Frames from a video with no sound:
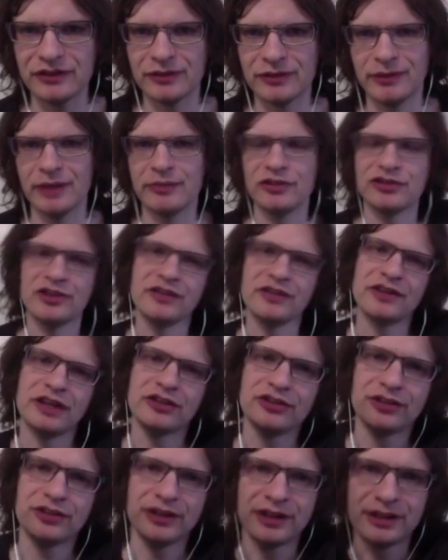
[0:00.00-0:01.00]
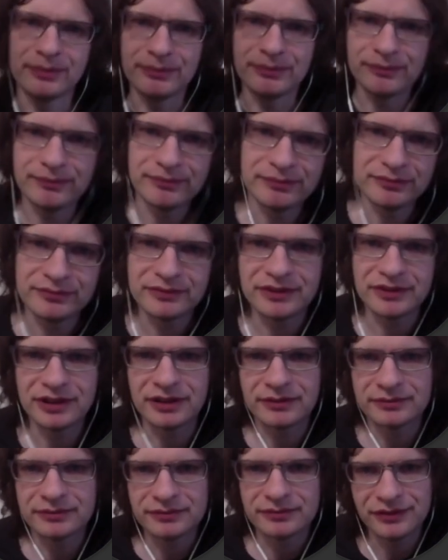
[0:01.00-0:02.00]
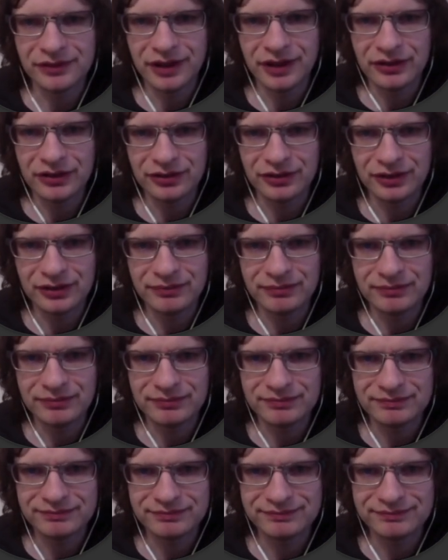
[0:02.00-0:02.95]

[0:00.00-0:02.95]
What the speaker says: So maybe she's actually, if I actually